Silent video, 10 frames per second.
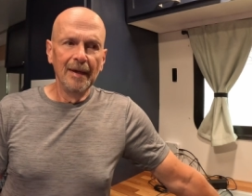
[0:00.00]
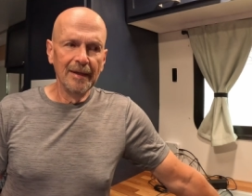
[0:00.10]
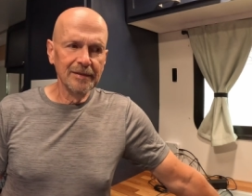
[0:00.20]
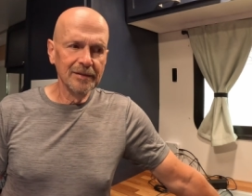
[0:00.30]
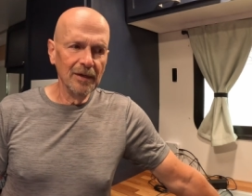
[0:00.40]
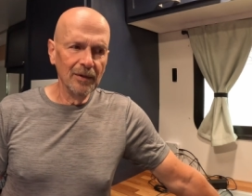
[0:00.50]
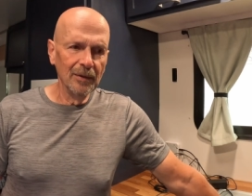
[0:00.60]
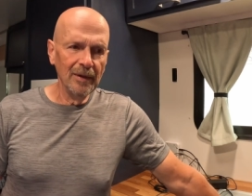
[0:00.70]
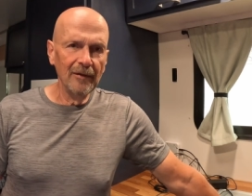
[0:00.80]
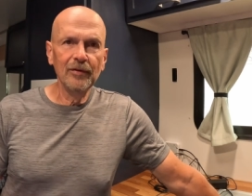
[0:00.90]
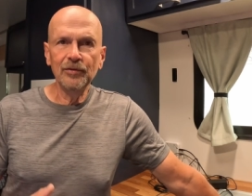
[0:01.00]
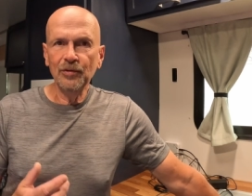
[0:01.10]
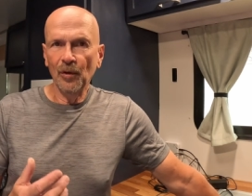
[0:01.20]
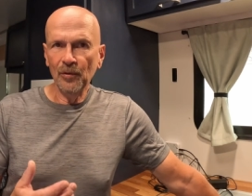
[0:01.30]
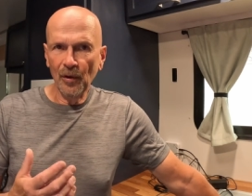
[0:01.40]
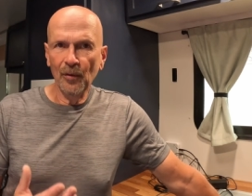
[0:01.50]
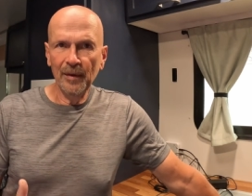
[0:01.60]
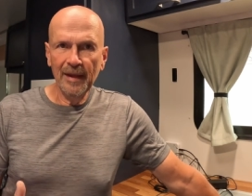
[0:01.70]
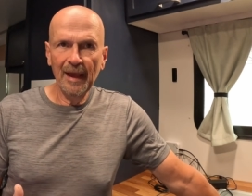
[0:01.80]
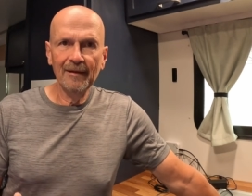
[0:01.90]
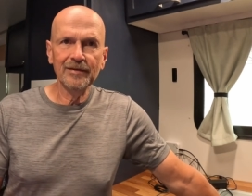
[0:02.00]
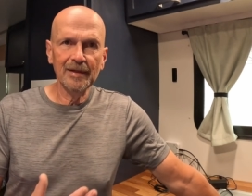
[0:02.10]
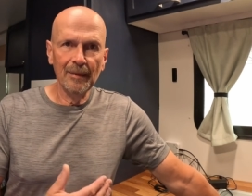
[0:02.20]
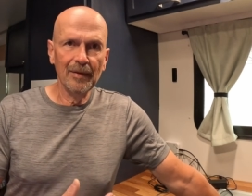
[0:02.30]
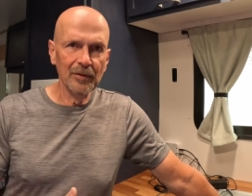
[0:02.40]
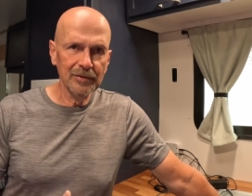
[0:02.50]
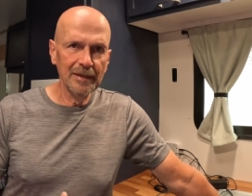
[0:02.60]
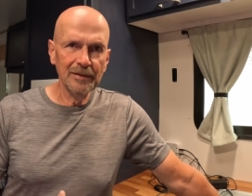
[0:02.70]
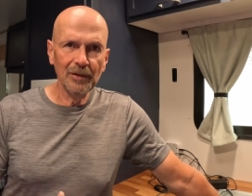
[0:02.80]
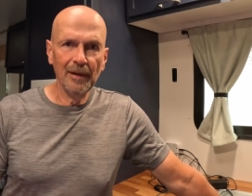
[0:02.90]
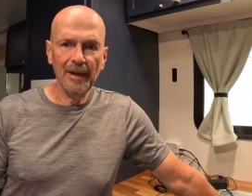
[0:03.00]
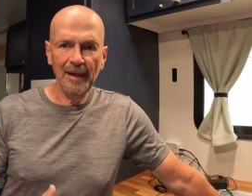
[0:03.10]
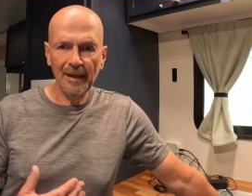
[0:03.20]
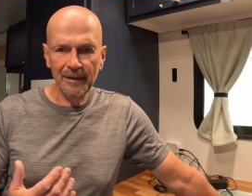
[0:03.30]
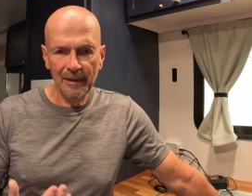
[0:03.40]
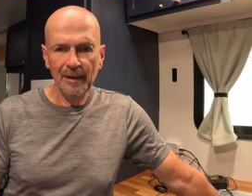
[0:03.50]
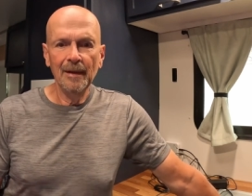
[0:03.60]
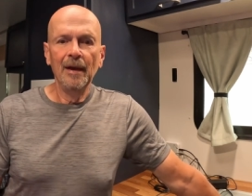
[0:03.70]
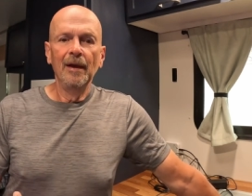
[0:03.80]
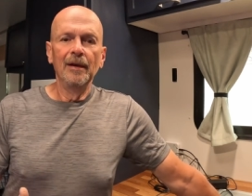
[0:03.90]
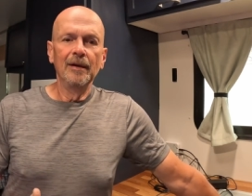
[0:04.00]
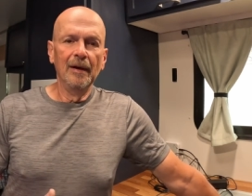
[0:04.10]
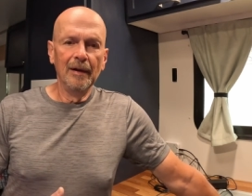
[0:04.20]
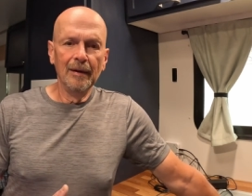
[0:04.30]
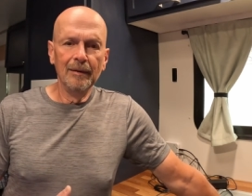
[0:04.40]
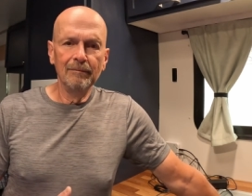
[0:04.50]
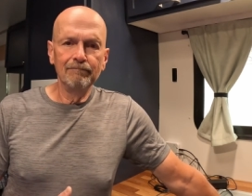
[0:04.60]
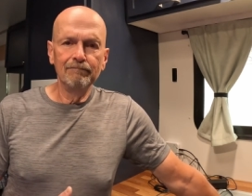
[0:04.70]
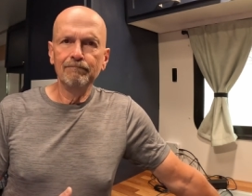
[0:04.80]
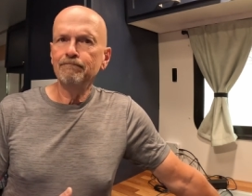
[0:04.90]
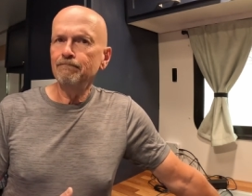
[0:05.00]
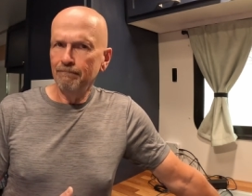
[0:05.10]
And so if you don't already have some of those things on hand, um,